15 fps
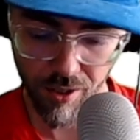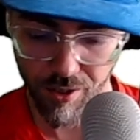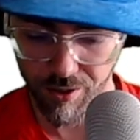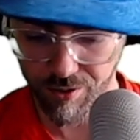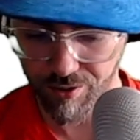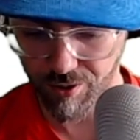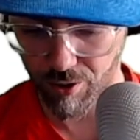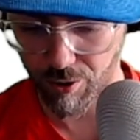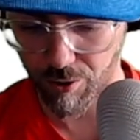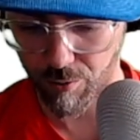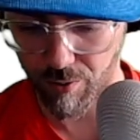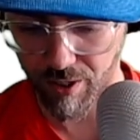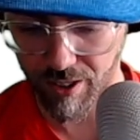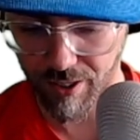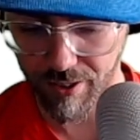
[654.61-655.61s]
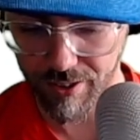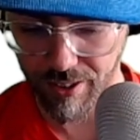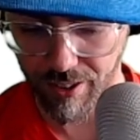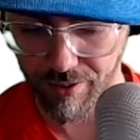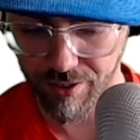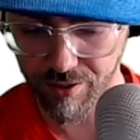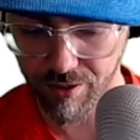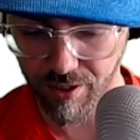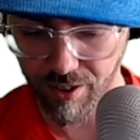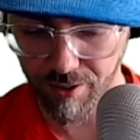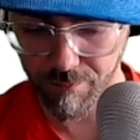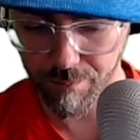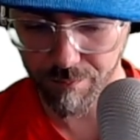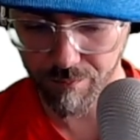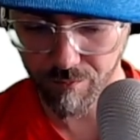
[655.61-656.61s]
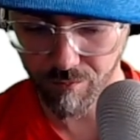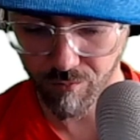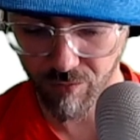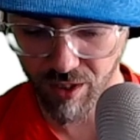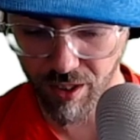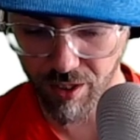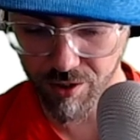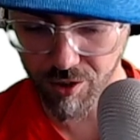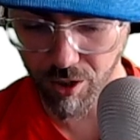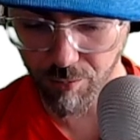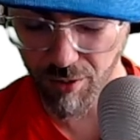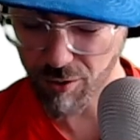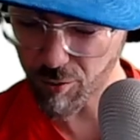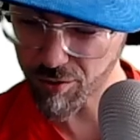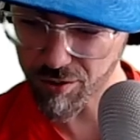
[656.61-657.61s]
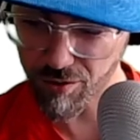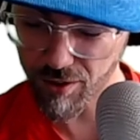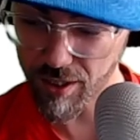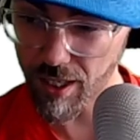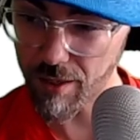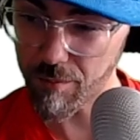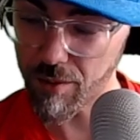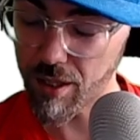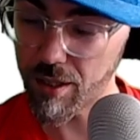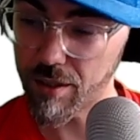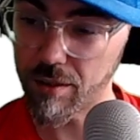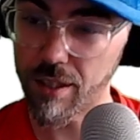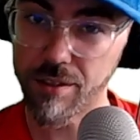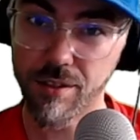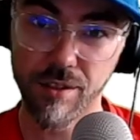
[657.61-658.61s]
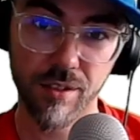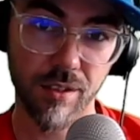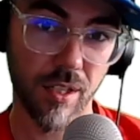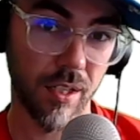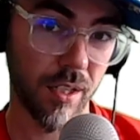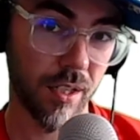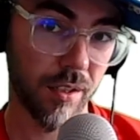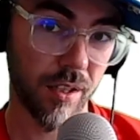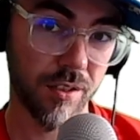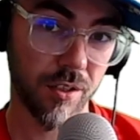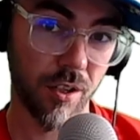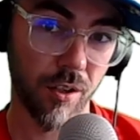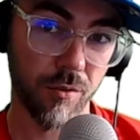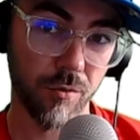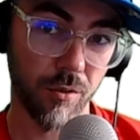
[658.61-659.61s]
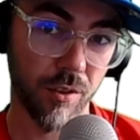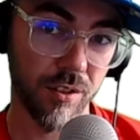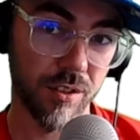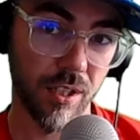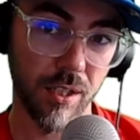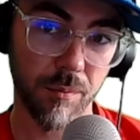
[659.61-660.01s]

So that's kind of my thoughts on the game there. Let's go through the team